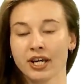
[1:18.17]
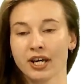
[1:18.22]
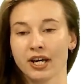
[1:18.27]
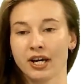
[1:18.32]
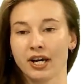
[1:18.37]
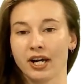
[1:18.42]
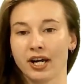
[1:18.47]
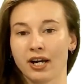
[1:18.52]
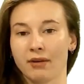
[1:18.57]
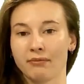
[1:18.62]

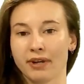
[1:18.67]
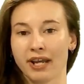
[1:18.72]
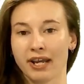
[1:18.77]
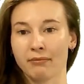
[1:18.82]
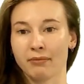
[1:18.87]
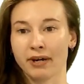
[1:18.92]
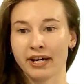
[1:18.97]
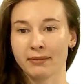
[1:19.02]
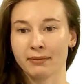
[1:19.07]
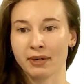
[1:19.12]
And
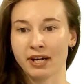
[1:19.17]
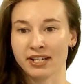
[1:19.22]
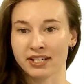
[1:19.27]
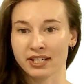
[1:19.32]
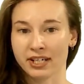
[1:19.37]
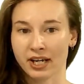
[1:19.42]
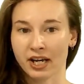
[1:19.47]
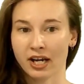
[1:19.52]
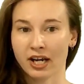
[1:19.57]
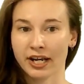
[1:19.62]
by
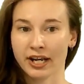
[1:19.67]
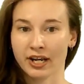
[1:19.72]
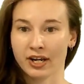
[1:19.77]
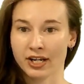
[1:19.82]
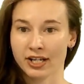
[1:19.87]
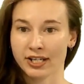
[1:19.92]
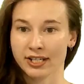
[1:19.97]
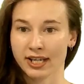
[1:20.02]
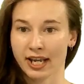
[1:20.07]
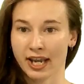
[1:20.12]
depositing
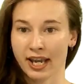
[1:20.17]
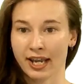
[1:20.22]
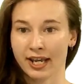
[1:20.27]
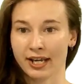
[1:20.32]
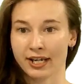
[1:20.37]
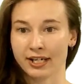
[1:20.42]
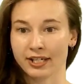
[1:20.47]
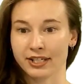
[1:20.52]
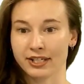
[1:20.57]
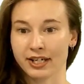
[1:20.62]
ions
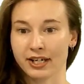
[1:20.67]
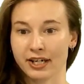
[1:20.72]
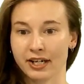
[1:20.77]
and